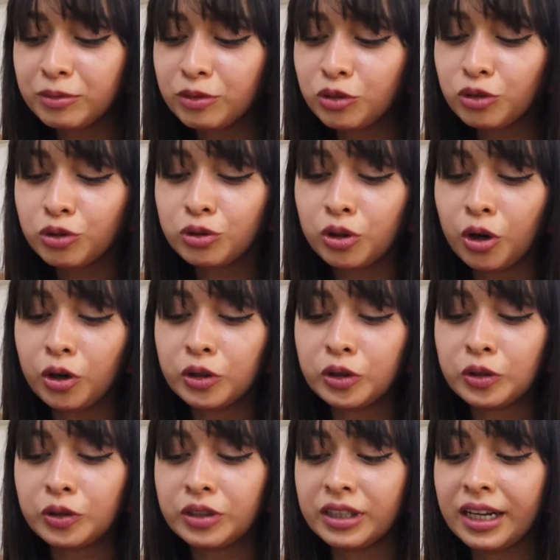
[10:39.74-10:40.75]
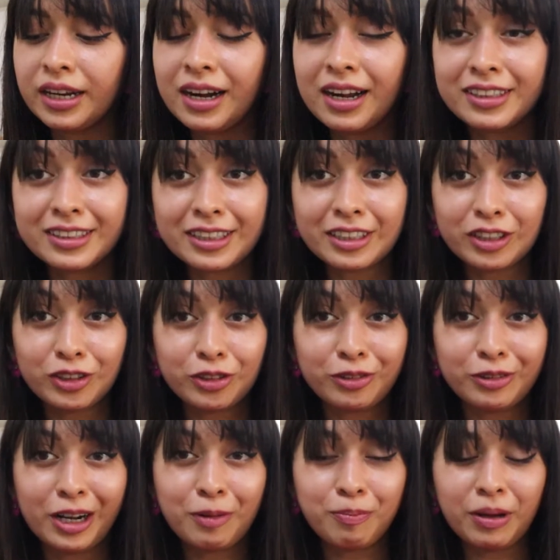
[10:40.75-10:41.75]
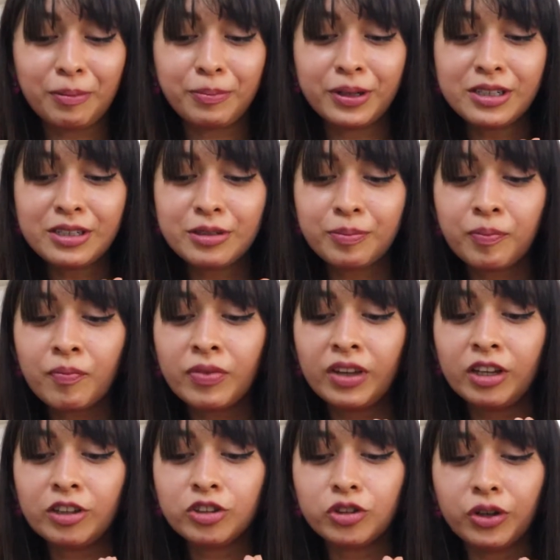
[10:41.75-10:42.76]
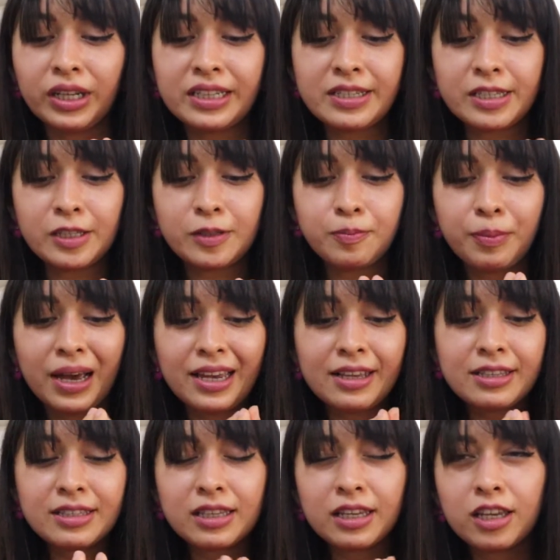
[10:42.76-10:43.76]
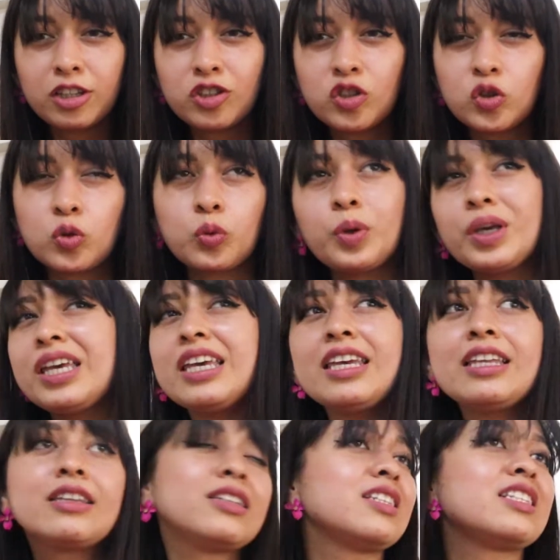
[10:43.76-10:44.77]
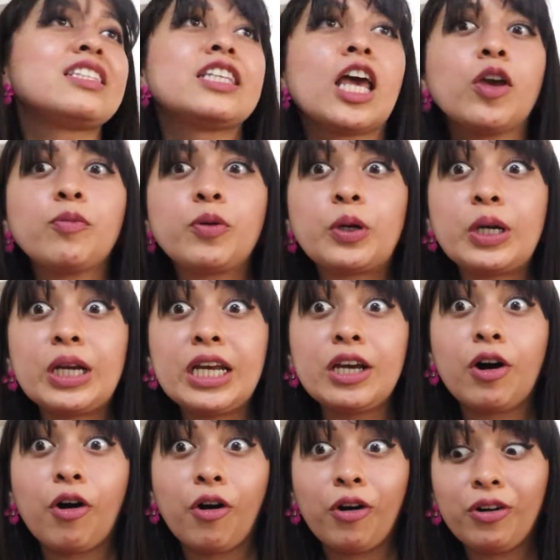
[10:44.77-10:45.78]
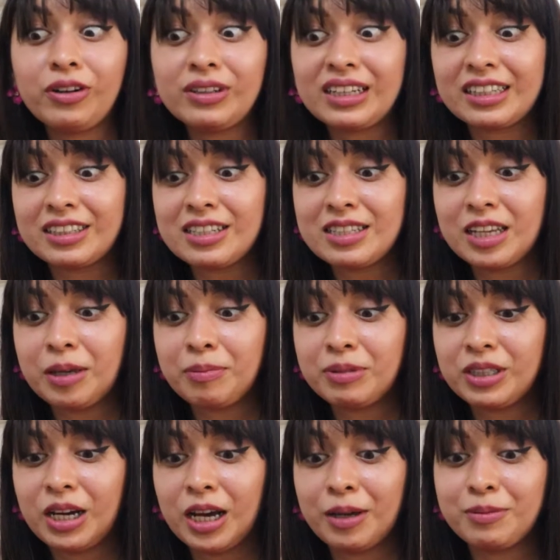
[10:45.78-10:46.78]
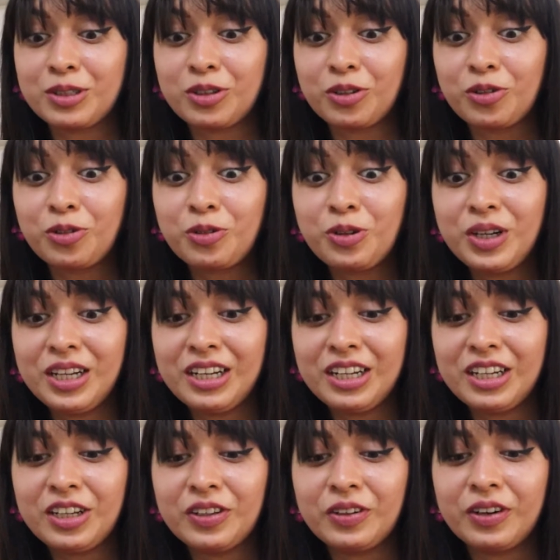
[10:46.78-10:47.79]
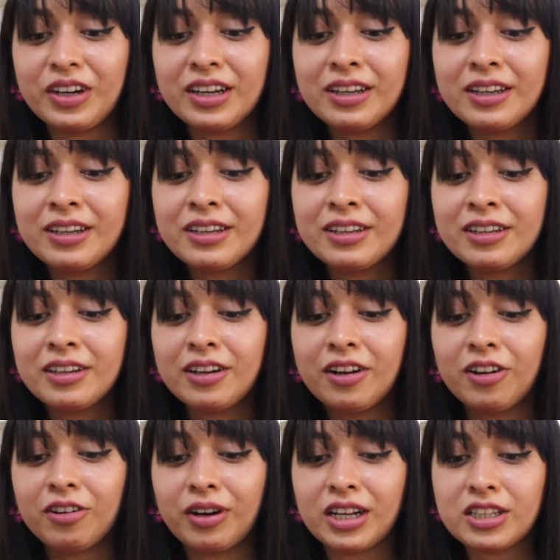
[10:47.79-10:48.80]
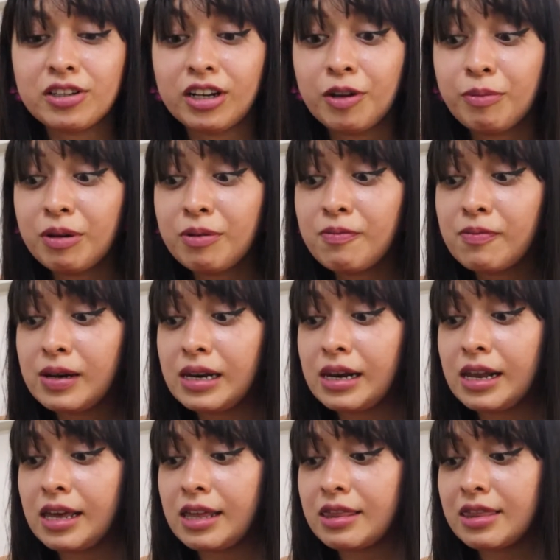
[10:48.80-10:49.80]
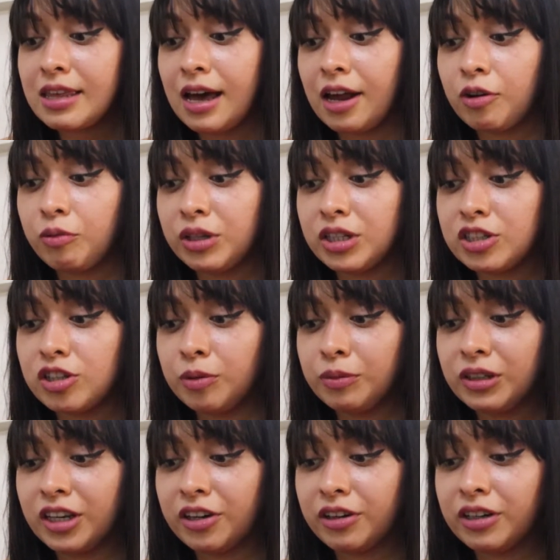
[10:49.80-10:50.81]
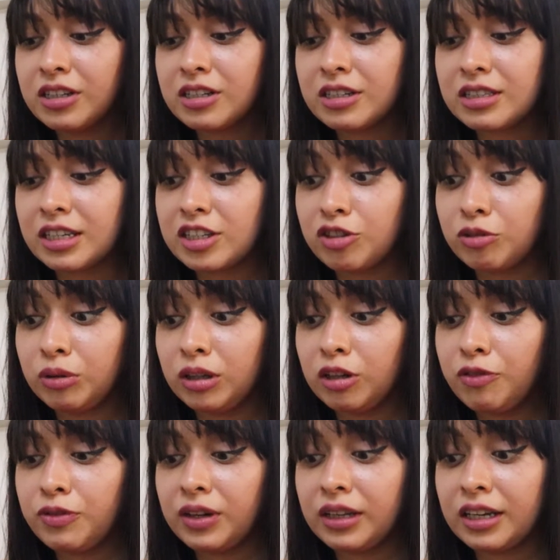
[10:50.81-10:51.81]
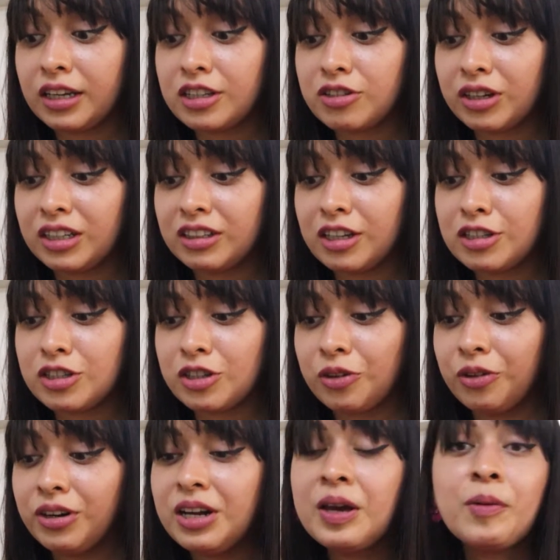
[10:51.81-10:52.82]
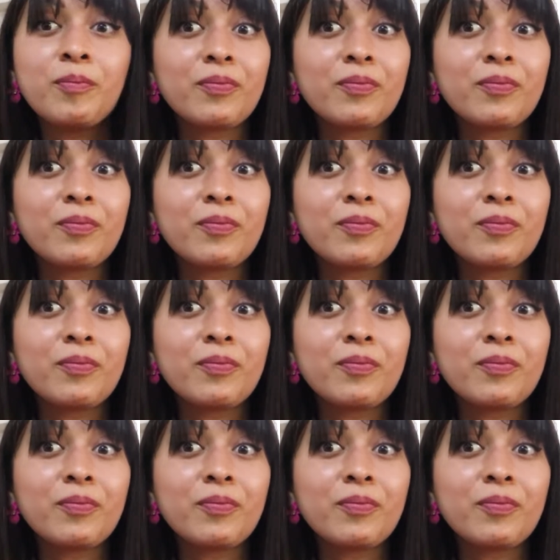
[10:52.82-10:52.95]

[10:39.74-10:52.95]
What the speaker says: So good. It has like the red peppers. So it's spicy, sweet, savory, all at the same time. So really good. Alright, so let me blend that with some carrots because I genuinely feel like it's gonna taste good.